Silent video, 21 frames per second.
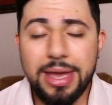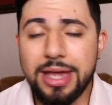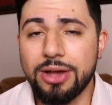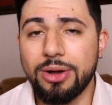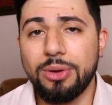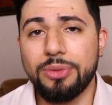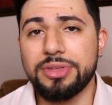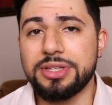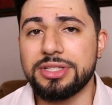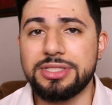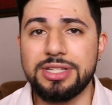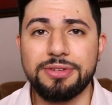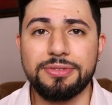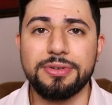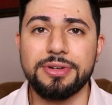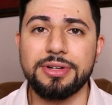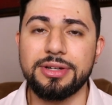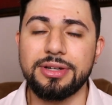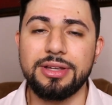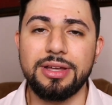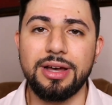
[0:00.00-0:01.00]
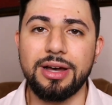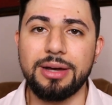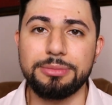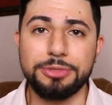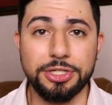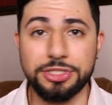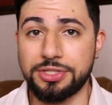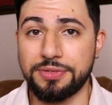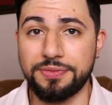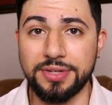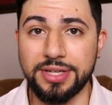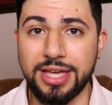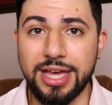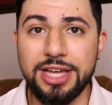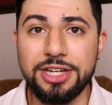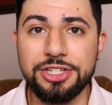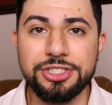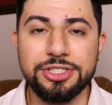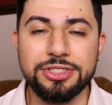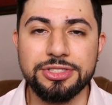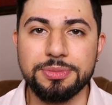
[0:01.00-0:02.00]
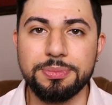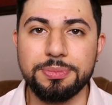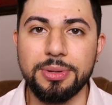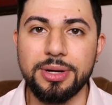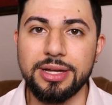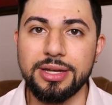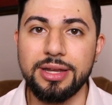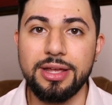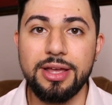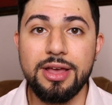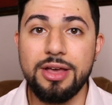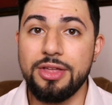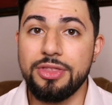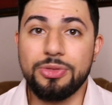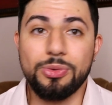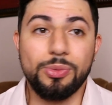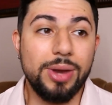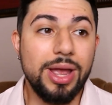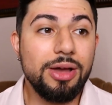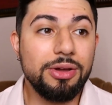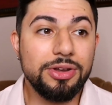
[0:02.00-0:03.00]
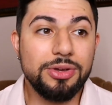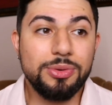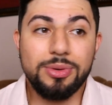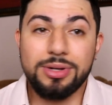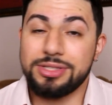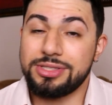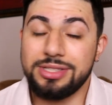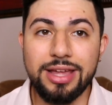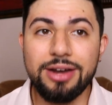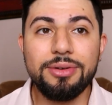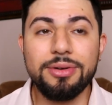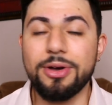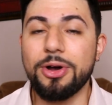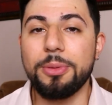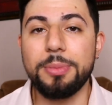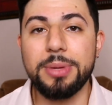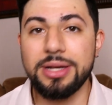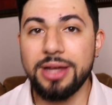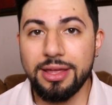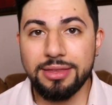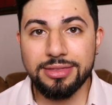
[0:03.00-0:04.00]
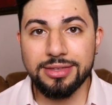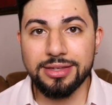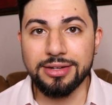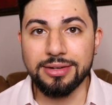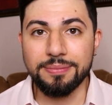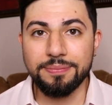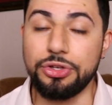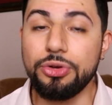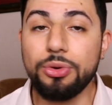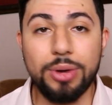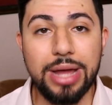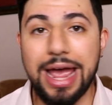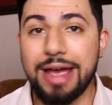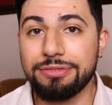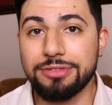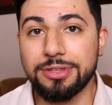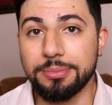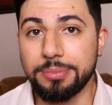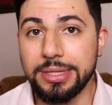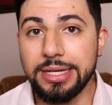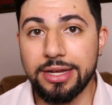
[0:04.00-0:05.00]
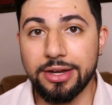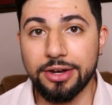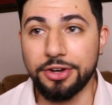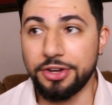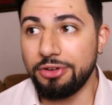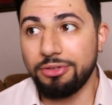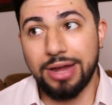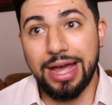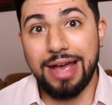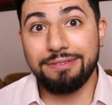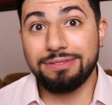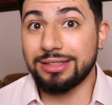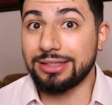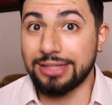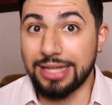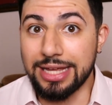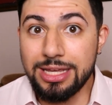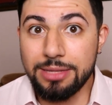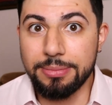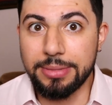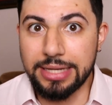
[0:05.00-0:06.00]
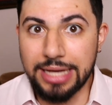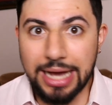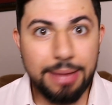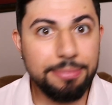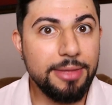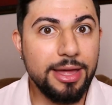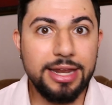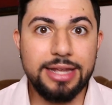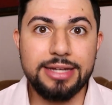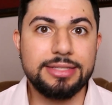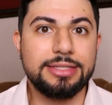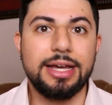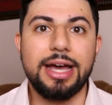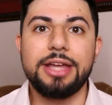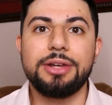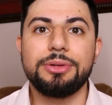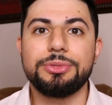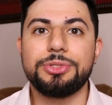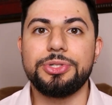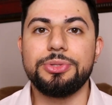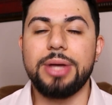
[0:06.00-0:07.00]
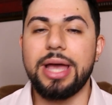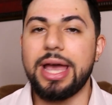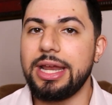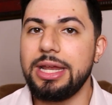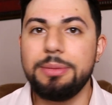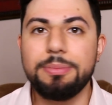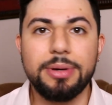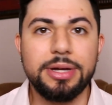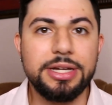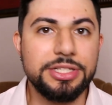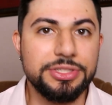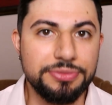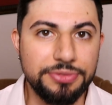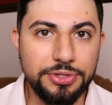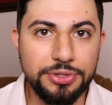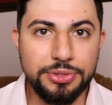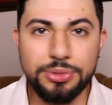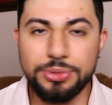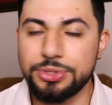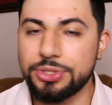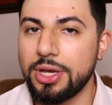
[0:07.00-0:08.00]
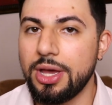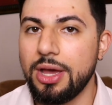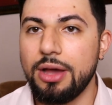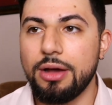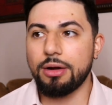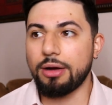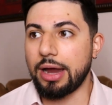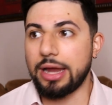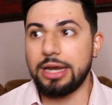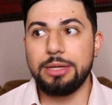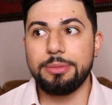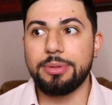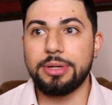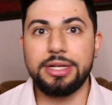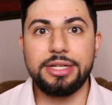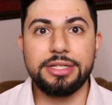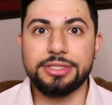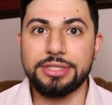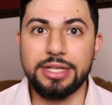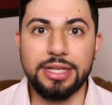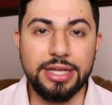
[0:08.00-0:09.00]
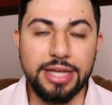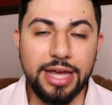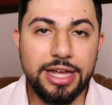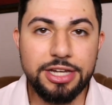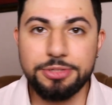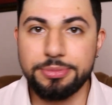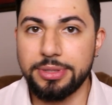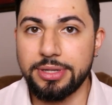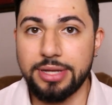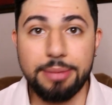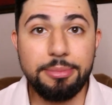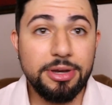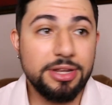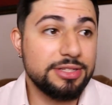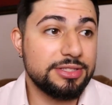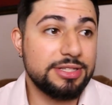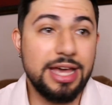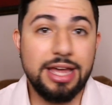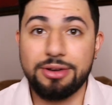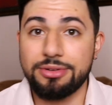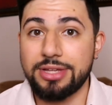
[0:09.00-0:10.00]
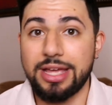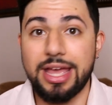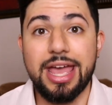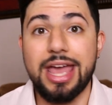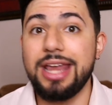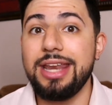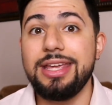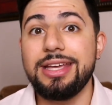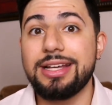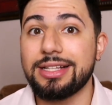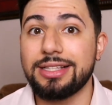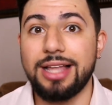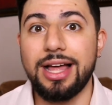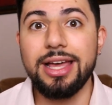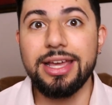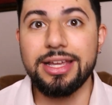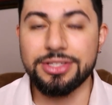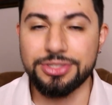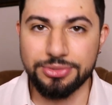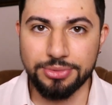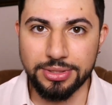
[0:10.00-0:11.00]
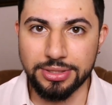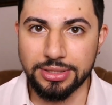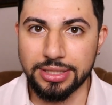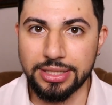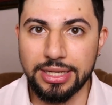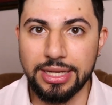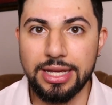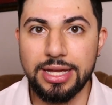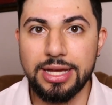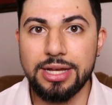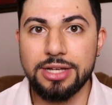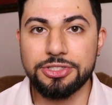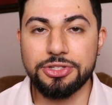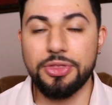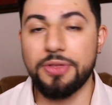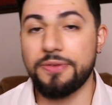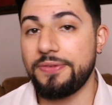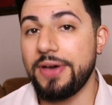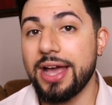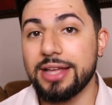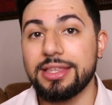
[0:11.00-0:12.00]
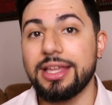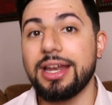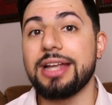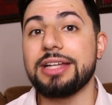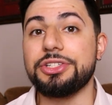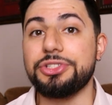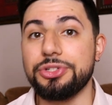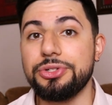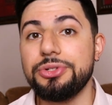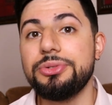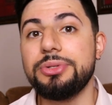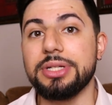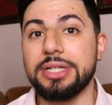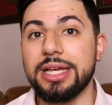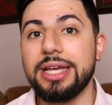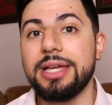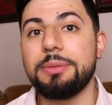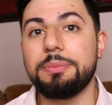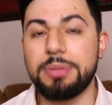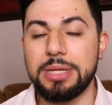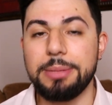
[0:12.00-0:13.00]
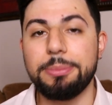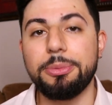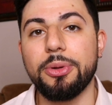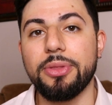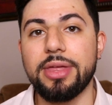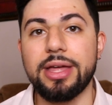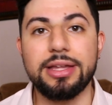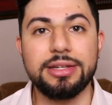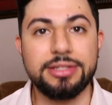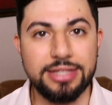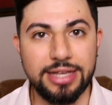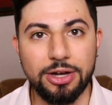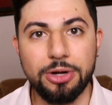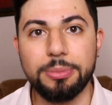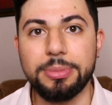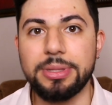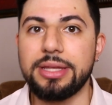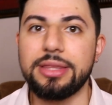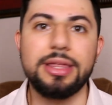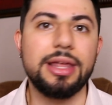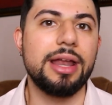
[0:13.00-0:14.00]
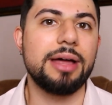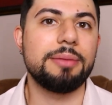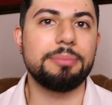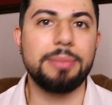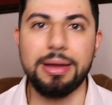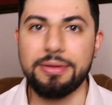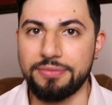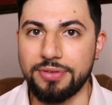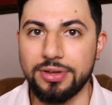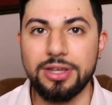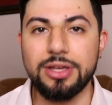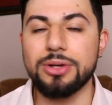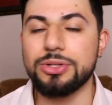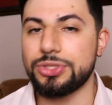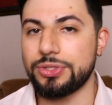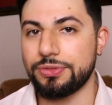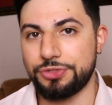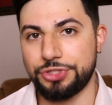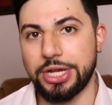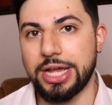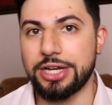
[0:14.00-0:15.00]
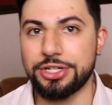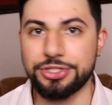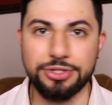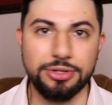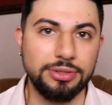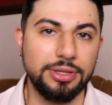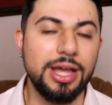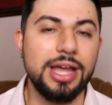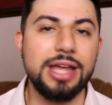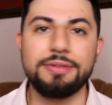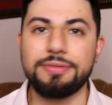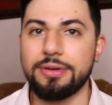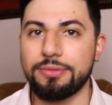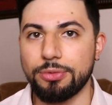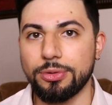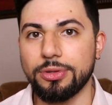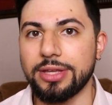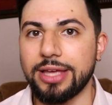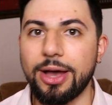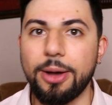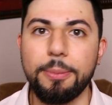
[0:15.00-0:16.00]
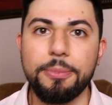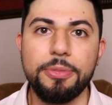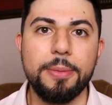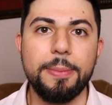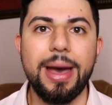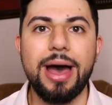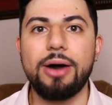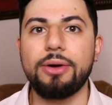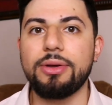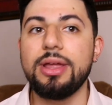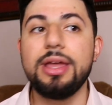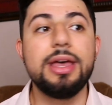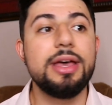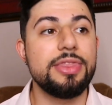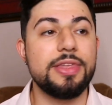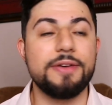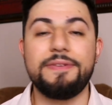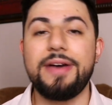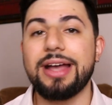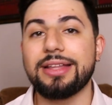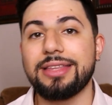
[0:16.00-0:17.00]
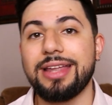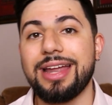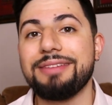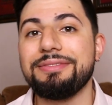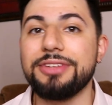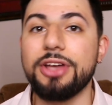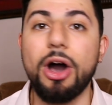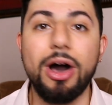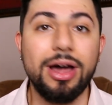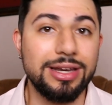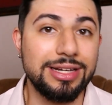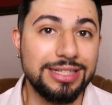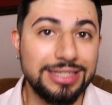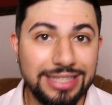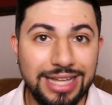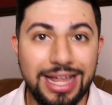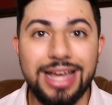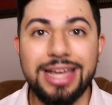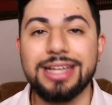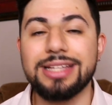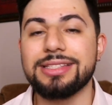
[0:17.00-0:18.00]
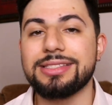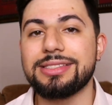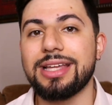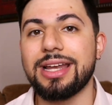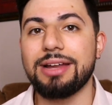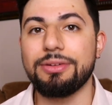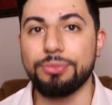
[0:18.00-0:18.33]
make all these different justifications, but the reality was, they don't owe me nothing. You don't have to be here, you don't have to like me. I'm not entitled to anybody's views, anybody's engagement. I'm not entitled to any clients, really. So the fact that I do get people that tell me that my videos have changed their life, I've really helped them out, the fact that I've gotten clients that